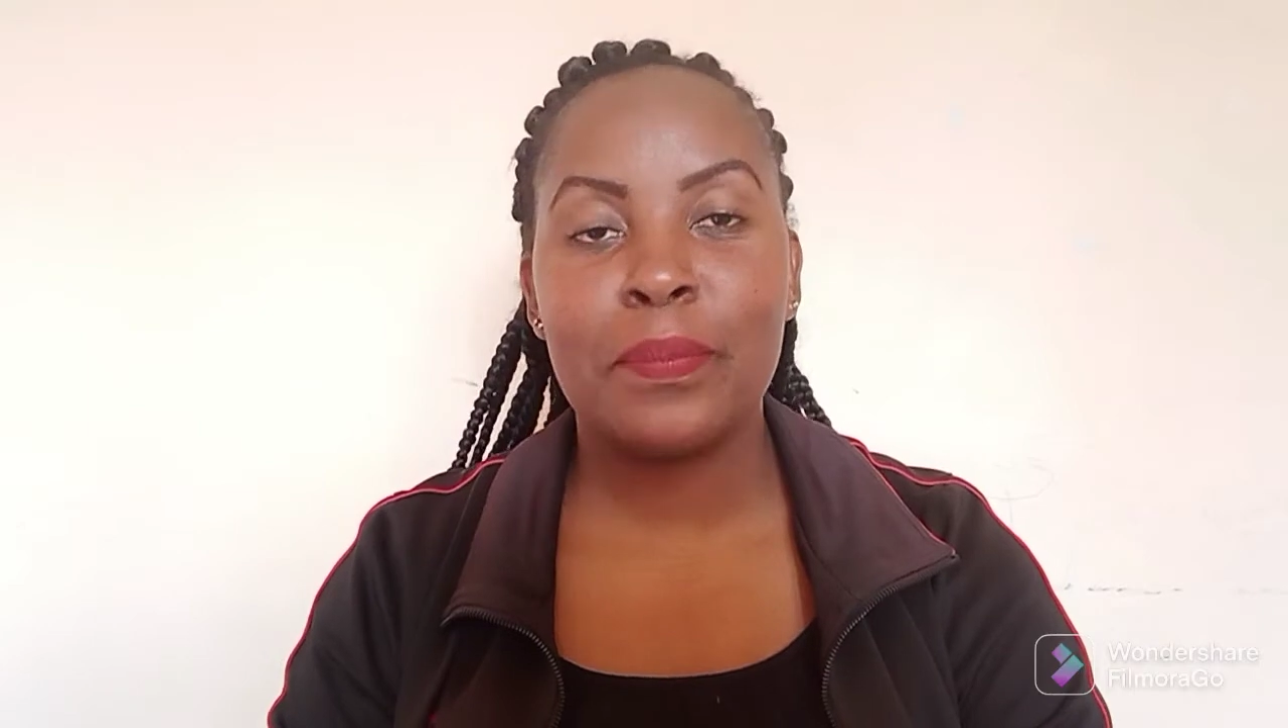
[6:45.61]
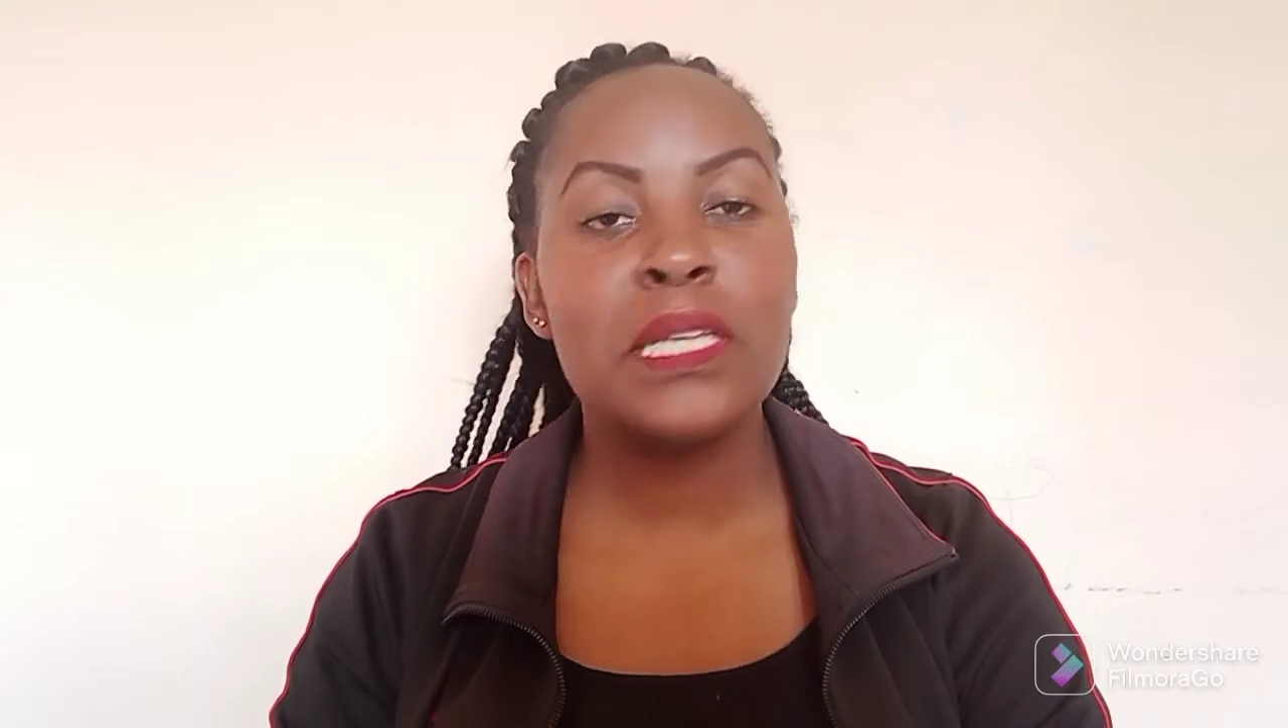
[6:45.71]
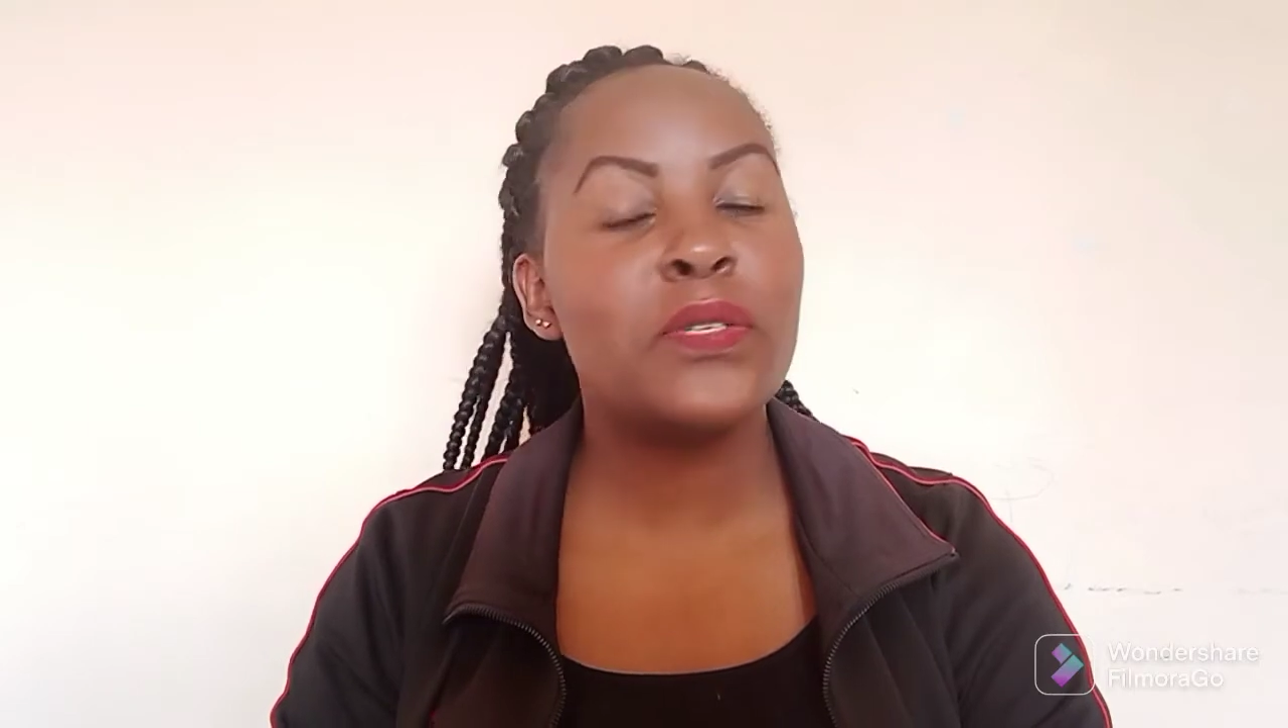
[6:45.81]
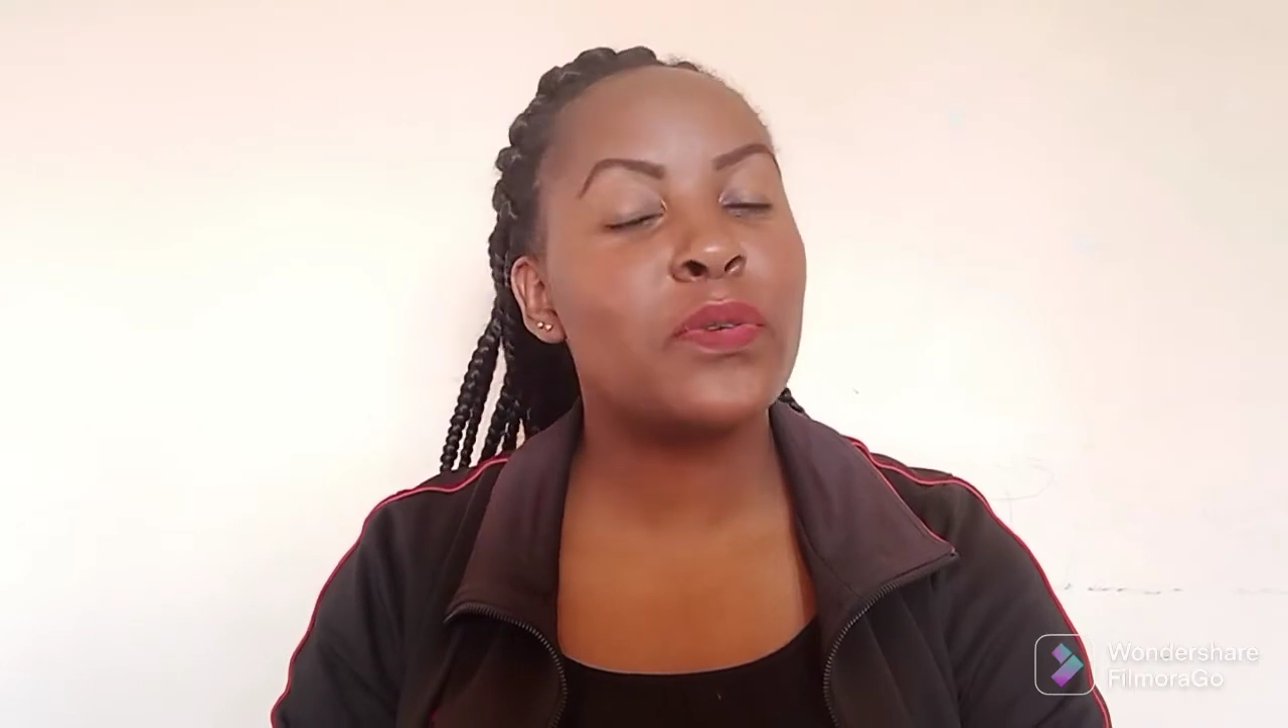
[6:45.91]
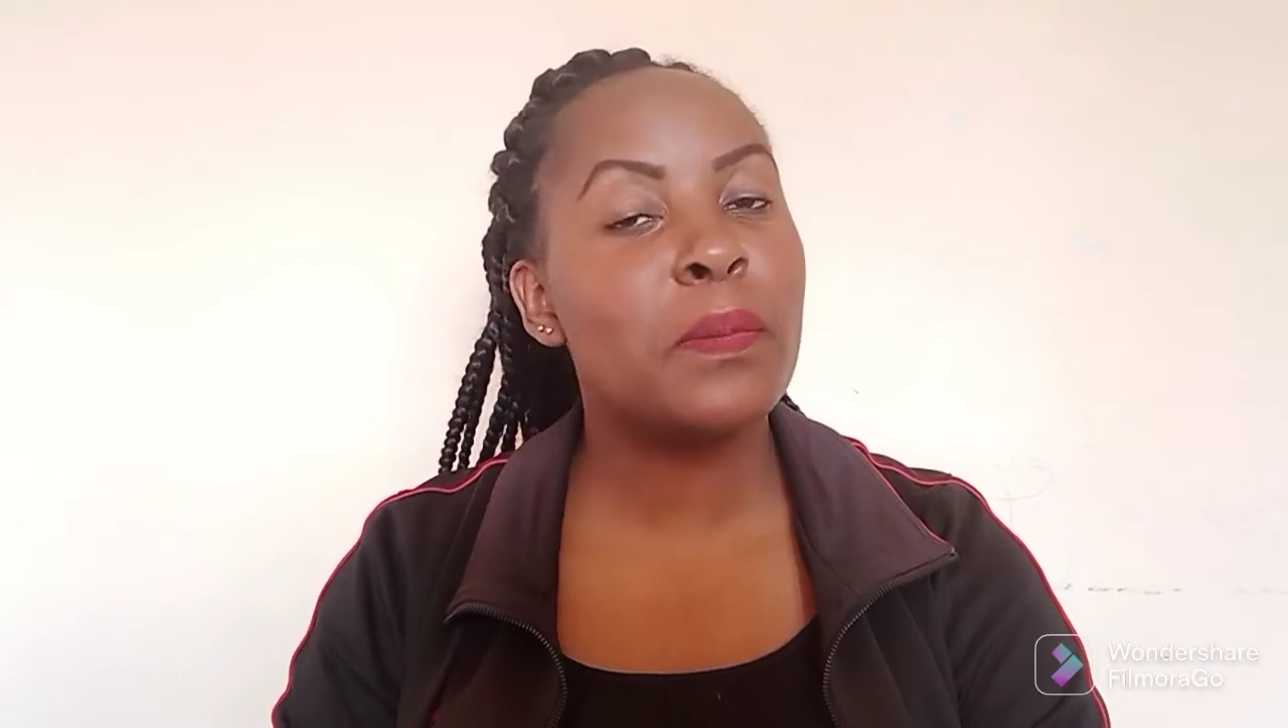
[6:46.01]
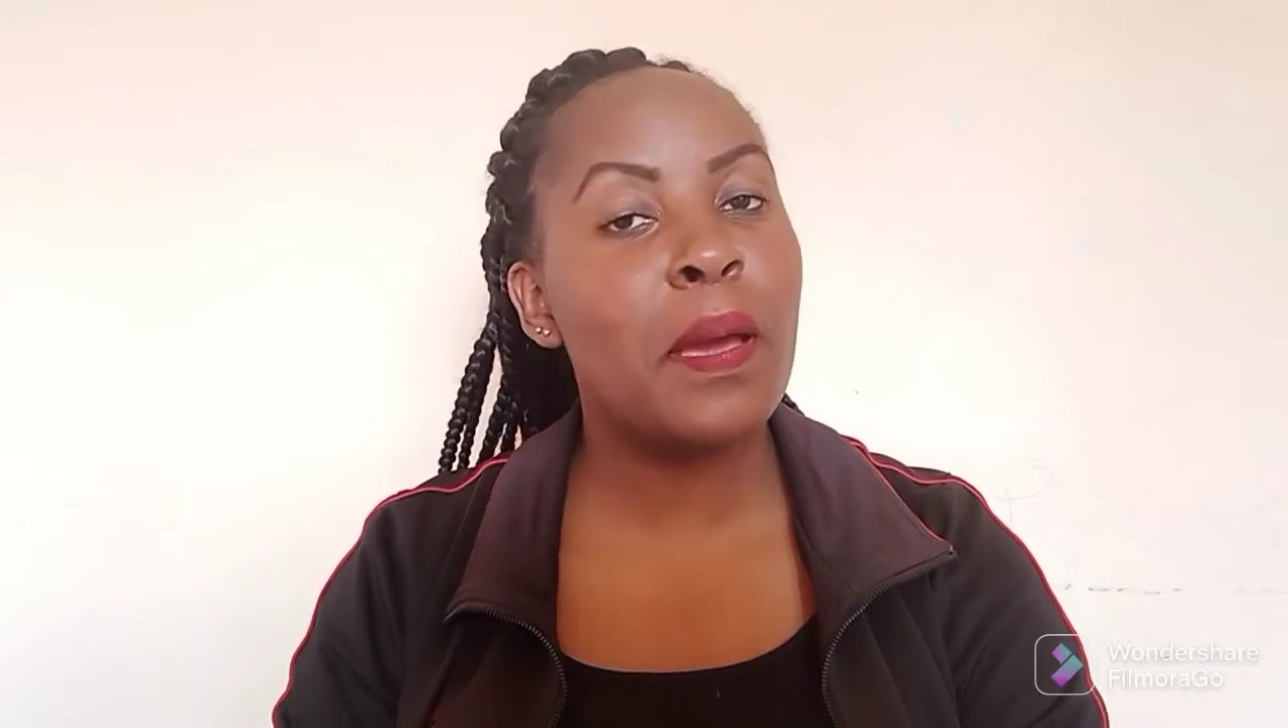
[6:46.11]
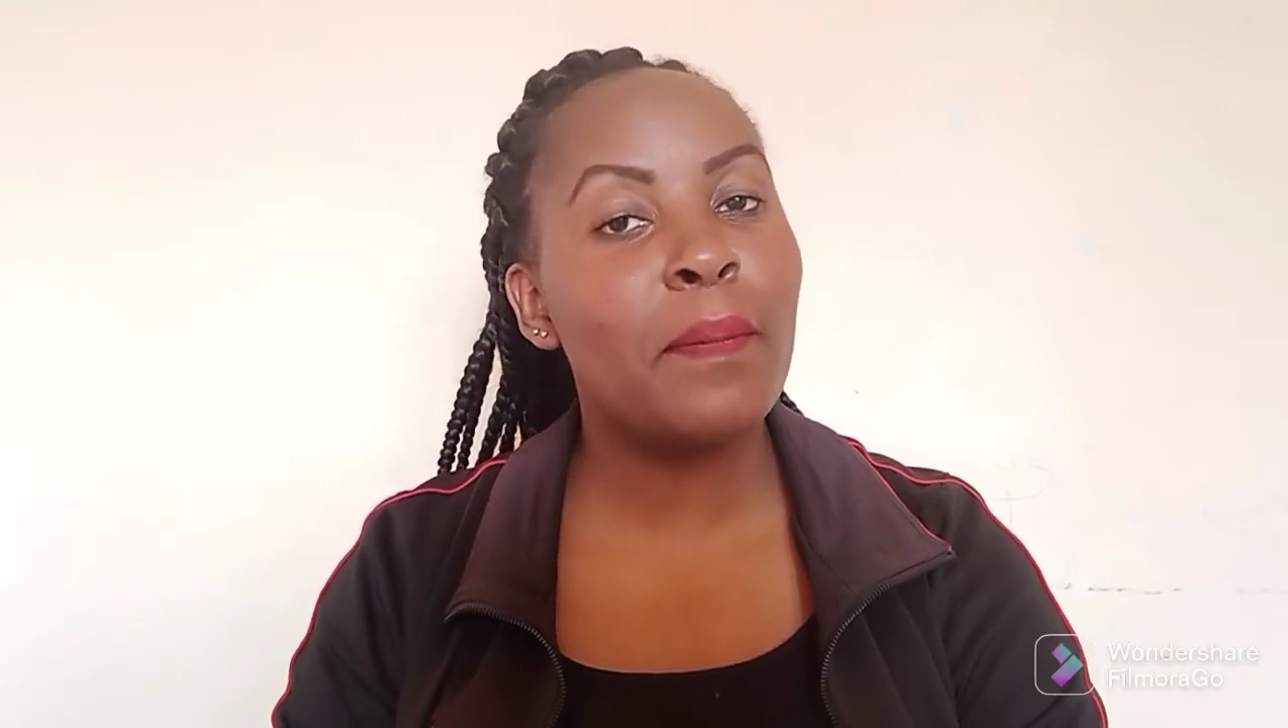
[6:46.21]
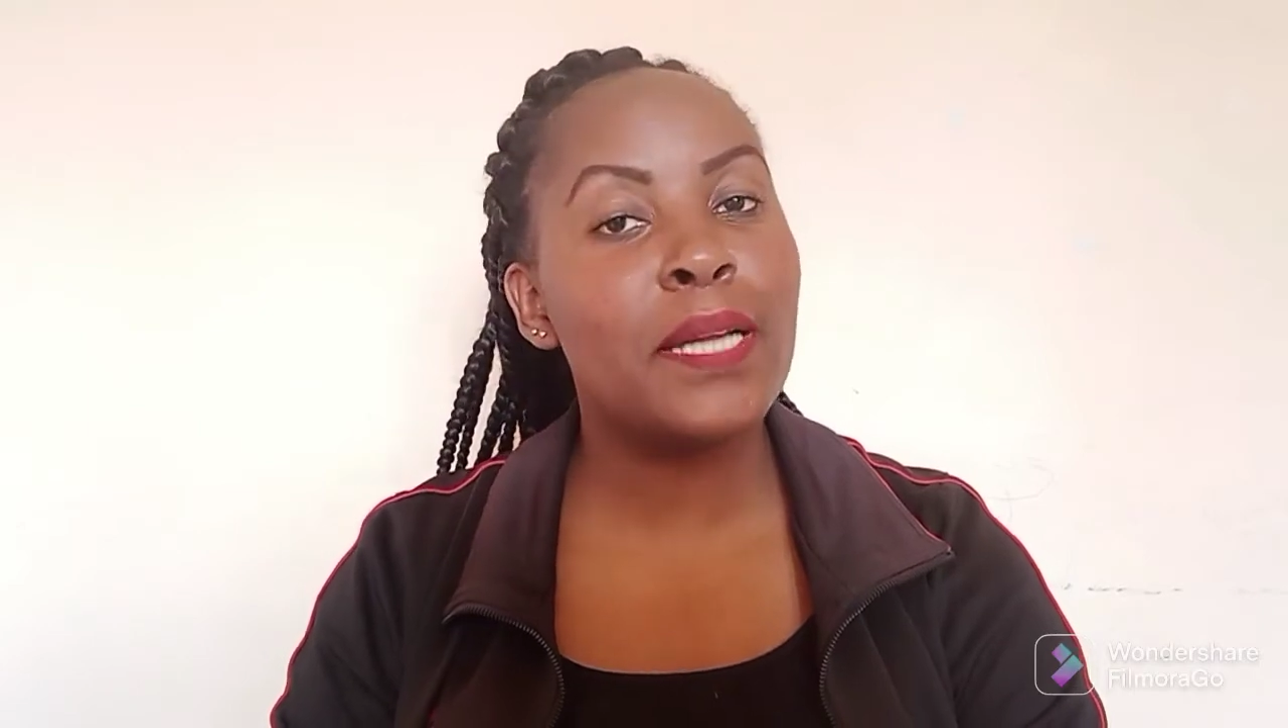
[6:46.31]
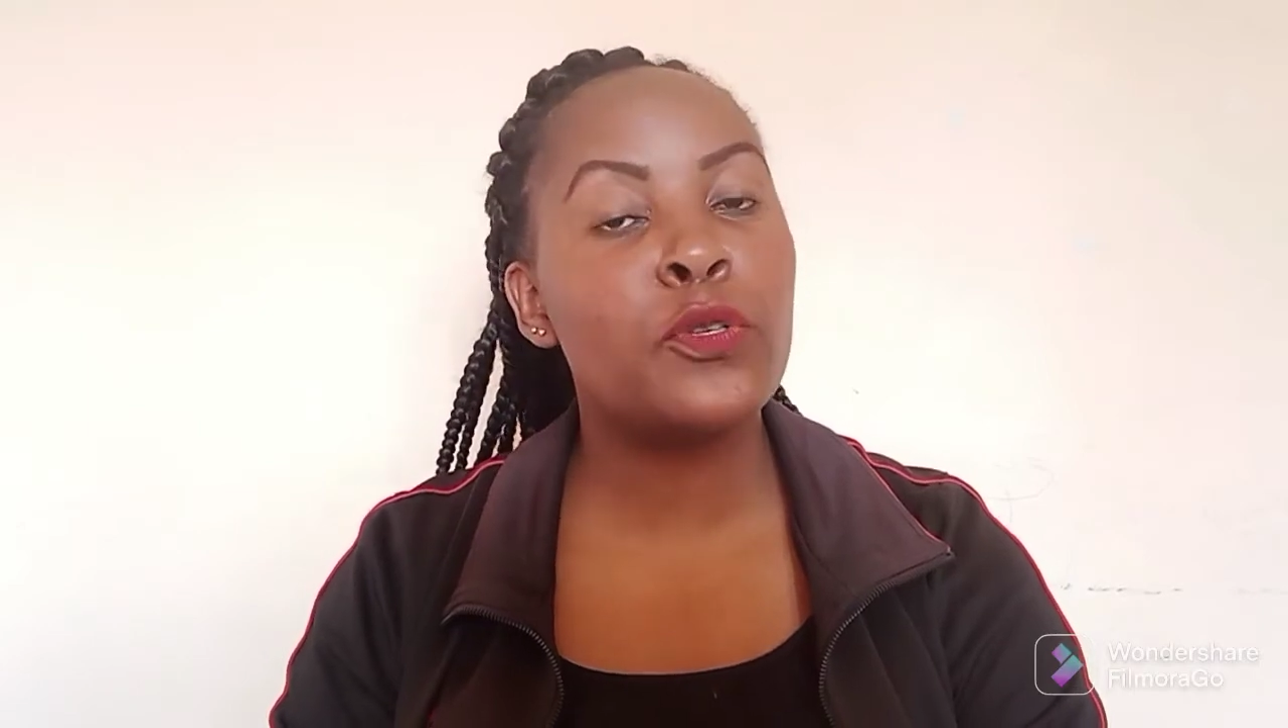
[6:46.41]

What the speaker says: Please remember